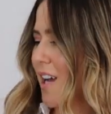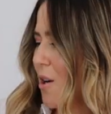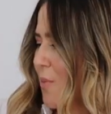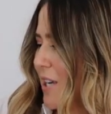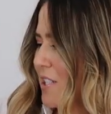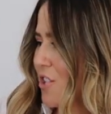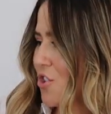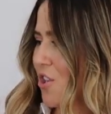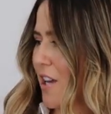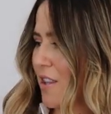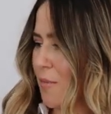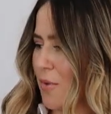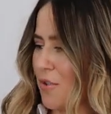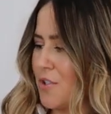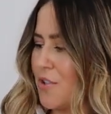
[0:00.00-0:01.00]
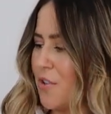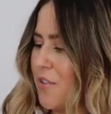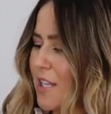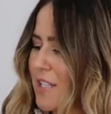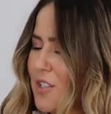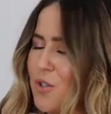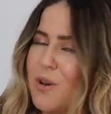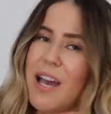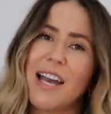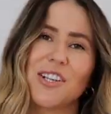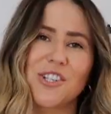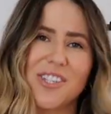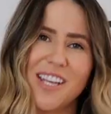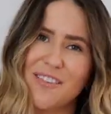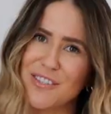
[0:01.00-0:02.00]
can't wait to try them on. So these two I
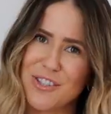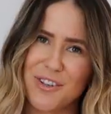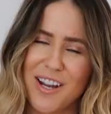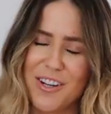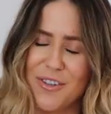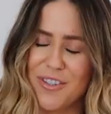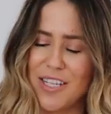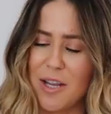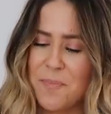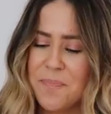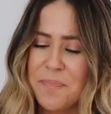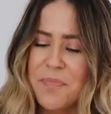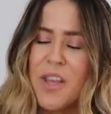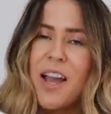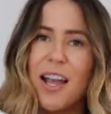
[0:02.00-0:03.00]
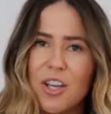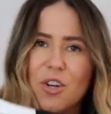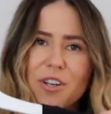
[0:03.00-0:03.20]
actually haven't tried on yet. I